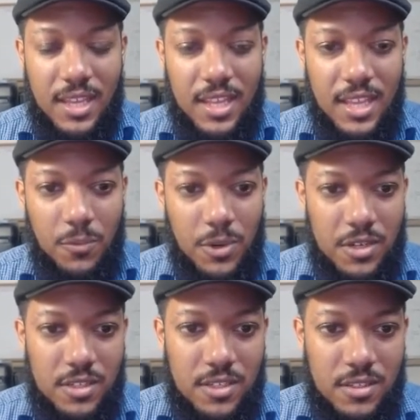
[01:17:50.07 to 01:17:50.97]
And we're
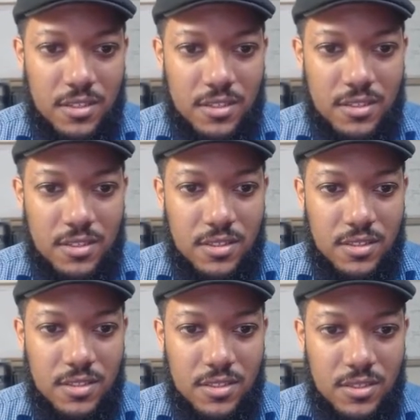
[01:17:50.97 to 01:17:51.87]
going to
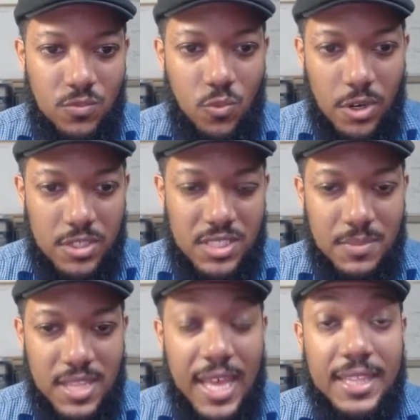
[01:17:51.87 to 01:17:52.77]
work on some
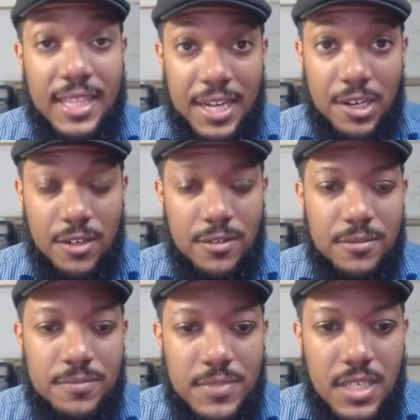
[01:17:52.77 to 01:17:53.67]
of that later
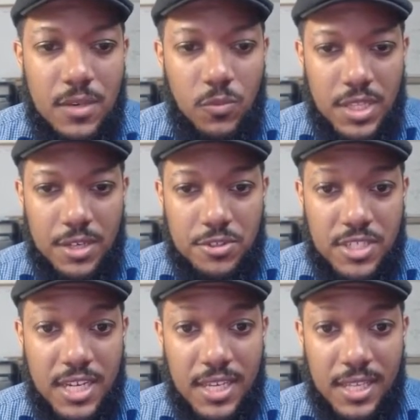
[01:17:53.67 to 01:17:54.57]
with
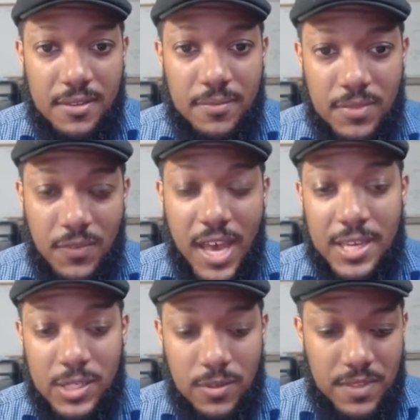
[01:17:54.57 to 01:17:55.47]
understanding the
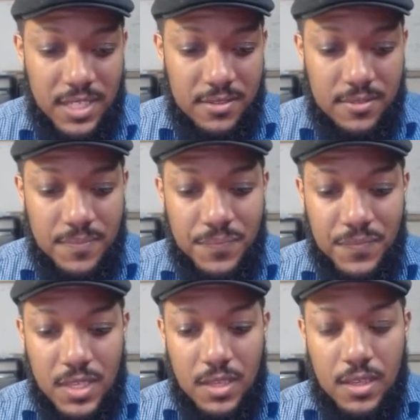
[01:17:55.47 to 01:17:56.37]
value of these.
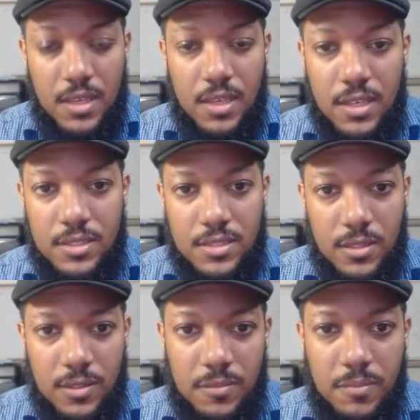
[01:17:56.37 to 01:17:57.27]

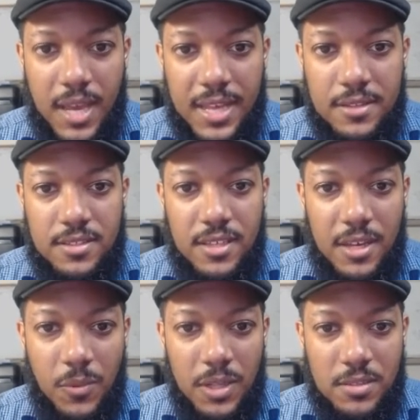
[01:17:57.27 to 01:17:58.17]
So my outside
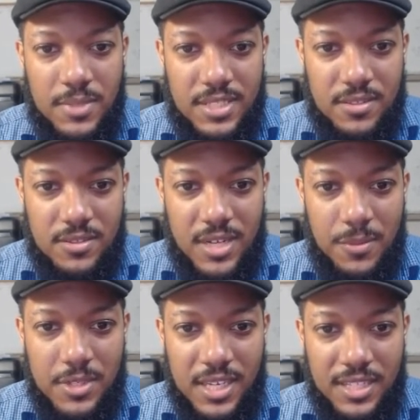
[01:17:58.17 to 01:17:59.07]
wall dimensions, so now
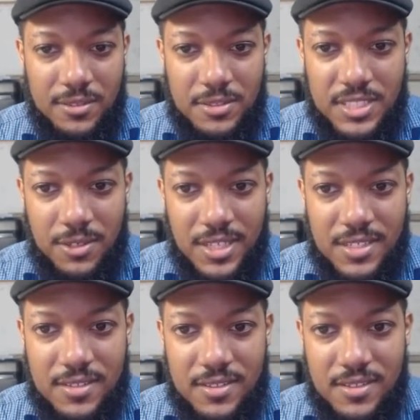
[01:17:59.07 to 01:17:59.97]
we're going to get a little serious,